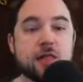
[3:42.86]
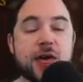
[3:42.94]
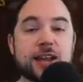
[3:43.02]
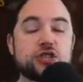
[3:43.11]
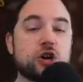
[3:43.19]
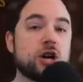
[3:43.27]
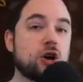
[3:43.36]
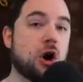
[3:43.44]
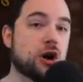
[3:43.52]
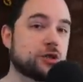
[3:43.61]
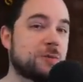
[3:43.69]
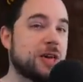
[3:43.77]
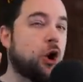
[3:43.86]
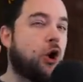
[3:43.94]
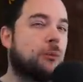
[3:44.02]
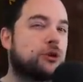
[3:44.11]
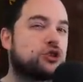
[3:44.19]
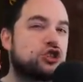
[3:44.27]
that is going to cost me
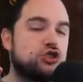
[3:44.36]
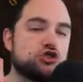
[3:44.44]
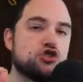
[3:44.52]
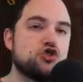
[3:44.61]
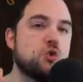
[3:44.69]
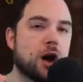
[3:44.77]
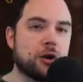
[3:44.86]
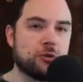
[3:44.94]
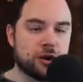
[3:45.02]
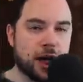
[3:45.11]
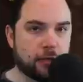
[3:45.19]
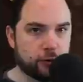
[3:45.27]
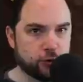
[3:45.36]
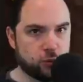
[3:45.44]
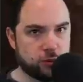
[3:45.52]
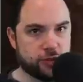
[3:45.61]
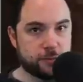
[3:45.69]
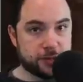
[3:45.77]
almost $200
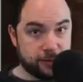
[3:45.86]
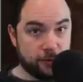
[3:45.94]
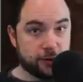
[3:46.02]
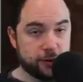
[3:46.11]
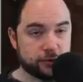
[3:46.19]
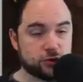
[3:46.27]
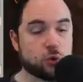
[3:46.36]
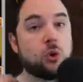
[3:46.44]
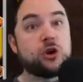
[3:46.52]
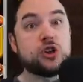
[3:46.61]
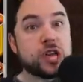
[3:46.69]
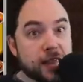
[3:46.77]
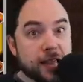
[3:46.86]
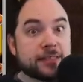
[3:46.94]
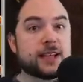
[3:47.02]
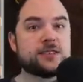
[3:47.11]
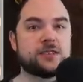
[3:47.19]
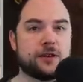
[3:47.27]
worth of materials, or you can get
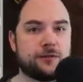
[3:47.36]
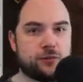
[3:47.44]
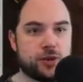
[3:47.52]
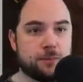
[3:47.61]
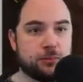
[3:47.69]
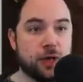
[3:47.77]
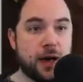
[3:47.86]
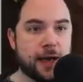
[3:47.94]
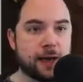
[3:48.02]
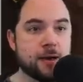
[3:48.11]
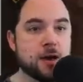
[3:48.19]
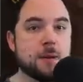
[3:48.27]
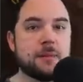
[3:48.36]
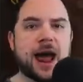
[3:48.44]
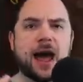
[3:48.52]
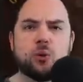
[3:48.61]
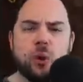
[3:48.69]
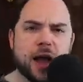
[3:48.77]
that stuff free to play. But
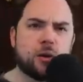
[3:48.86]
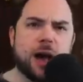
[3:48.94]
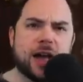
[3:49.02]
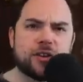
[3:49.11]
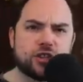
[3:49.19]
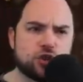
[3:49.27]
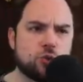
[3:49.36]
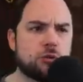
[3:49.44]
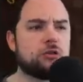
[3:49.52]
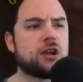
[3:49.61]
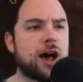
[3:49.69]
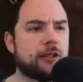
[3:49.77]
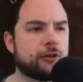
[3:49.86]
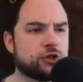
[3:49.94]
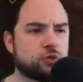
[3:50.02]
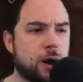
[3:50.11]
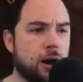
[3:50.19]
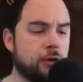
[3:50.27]
how do I arrive at
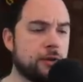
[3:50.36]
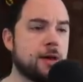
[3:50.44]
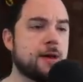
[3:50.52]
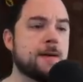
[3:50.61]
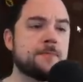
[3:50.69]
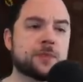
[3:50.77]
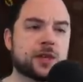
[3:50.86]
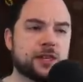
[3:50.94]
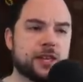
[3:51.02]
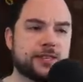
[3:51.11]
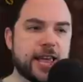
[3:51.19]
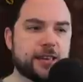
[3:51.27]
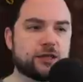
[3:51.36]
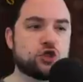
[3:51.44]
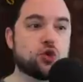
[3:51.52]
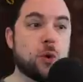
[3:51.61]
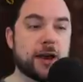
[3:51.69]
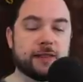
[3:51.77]
$200? Well, you take the
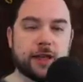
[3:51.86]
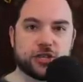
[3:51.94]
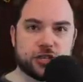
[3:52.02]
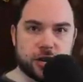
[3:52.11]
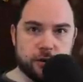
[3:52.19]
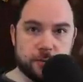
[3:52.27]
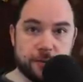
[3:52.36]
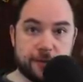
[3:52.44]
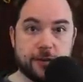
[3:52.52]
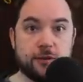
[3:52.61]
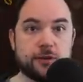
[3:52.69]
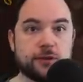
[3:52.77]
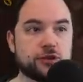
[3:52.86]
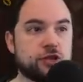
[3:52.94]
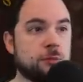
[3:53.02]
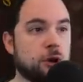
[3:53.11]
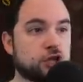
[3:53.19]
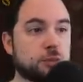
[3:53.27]
20 legendary materials,
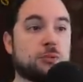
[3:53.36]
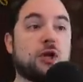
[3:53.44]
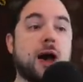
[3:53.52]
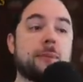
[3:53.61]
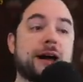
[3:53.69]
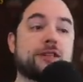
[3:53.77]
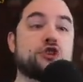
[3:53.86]
you multiply by